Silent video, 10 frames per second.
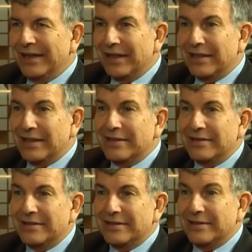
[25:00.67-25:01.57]
that
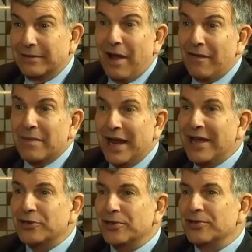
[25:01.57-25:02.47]
these government
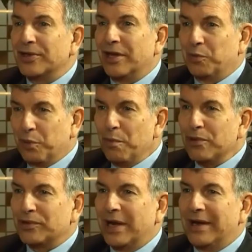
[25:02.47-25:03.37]
agents can
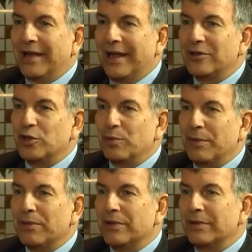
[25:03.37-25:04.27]
perpetrate against well, what
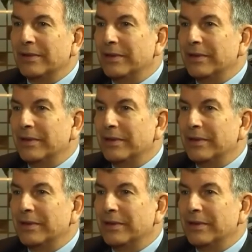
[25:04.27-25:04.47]
drives that- it,